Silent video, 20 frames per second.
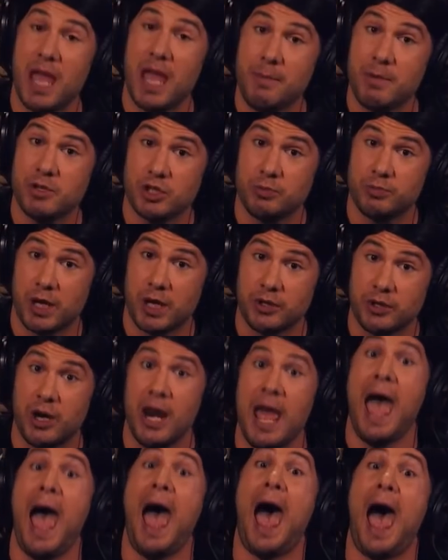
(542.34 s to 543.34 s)
name as her brother,
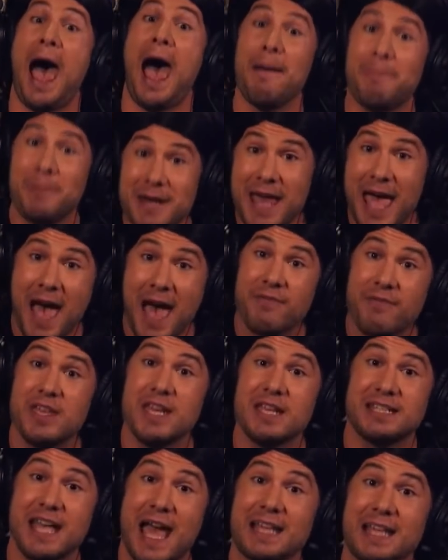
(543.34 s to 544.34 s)
happened to have
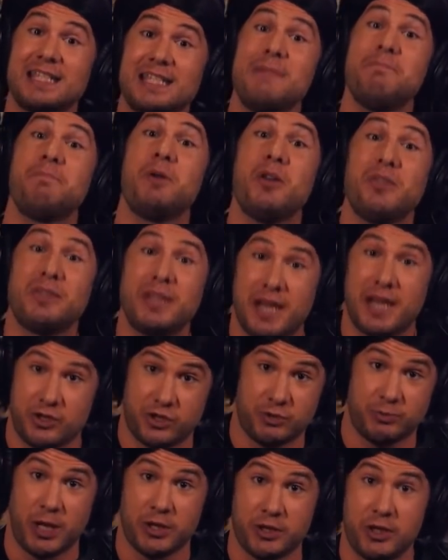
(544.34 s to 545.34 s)
the exact same birthday as
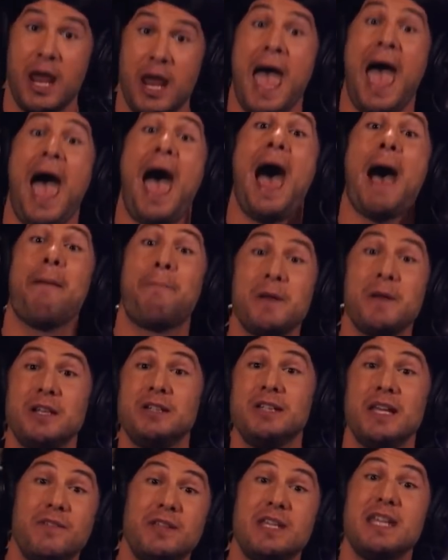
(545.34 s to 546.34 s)
her brother, happened
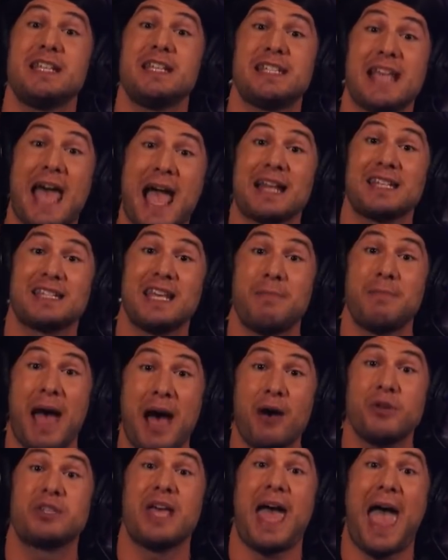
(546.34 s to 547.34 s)
to live in the exact same
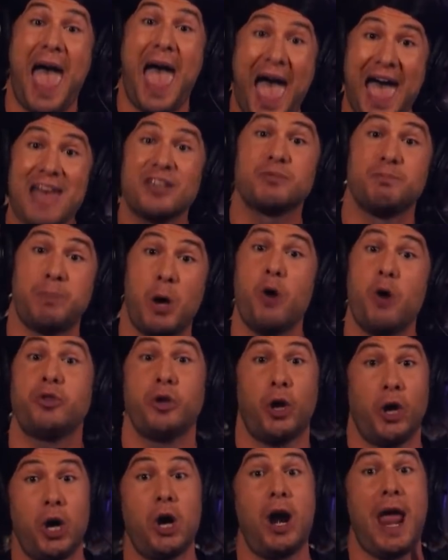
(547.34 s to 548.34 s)
house as
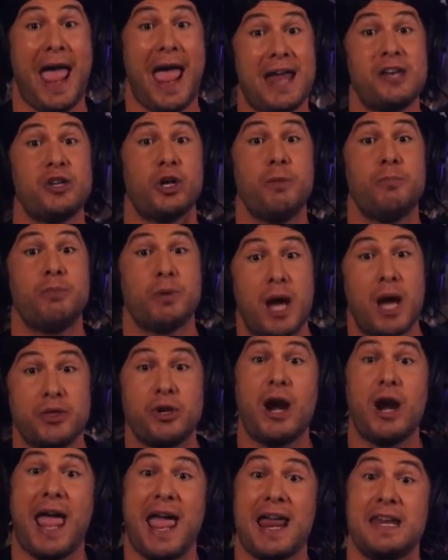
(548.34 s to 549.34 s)
both her and her
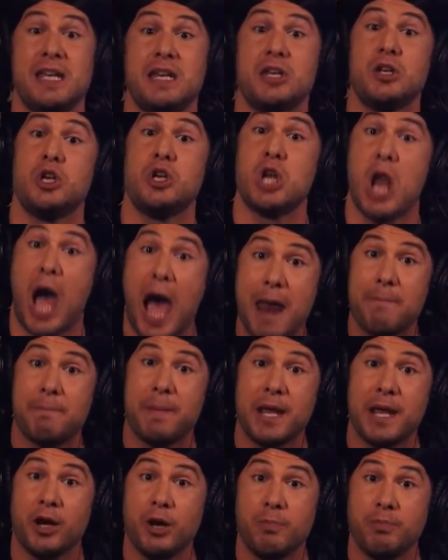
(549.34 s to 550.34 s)
brother, and it
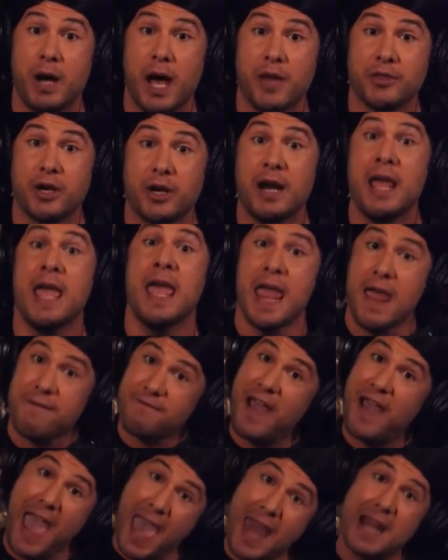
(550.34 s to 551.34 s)
not be her brother?
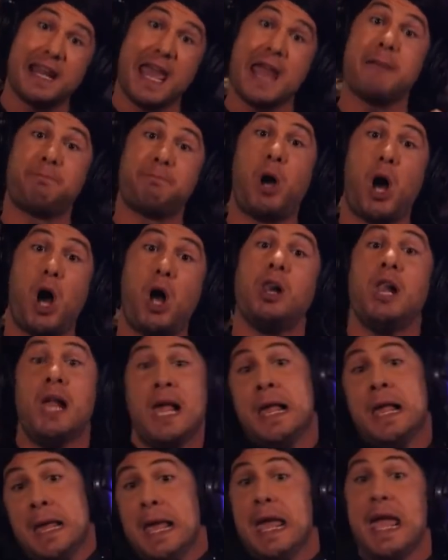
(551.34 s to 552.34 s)
If I had an eight ball,
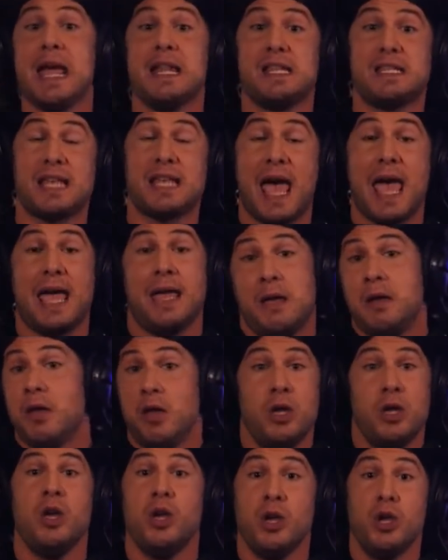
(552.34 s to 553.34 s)
it'd say,
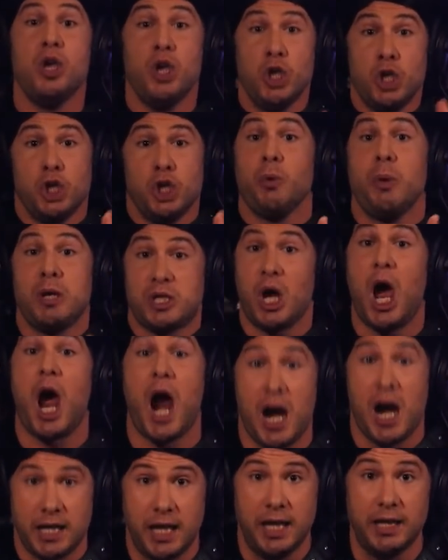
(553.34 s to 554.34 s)
you're
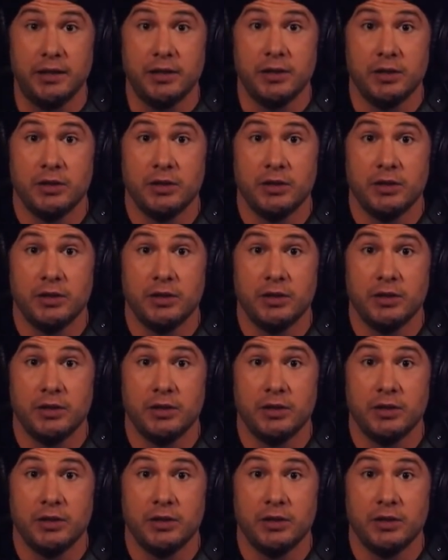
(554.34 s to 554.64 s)
retarded.